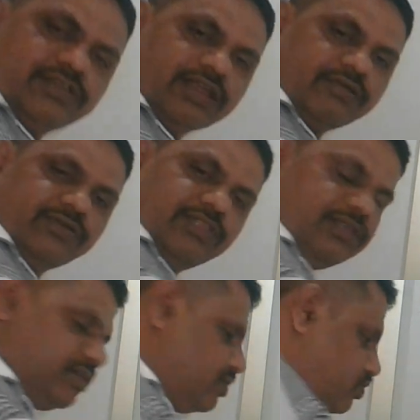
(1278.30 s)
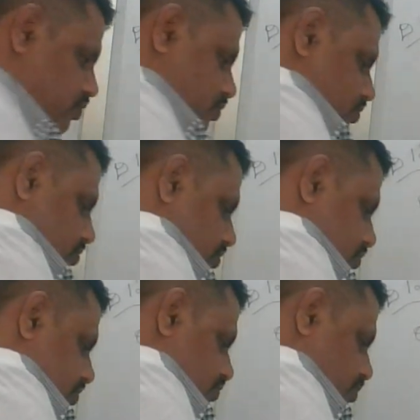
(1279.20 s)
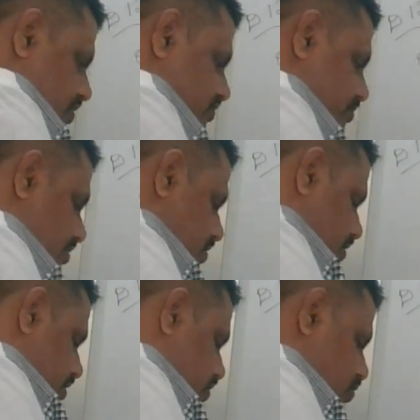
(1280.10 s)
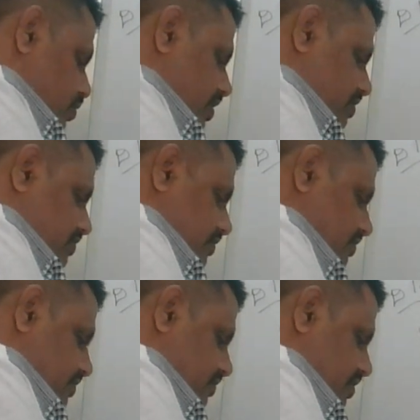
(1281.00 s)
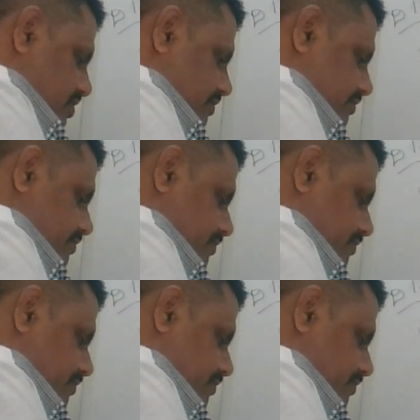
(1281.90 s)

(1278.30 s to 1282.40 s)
try with the 2. 2 is possible. 2 8 is 16.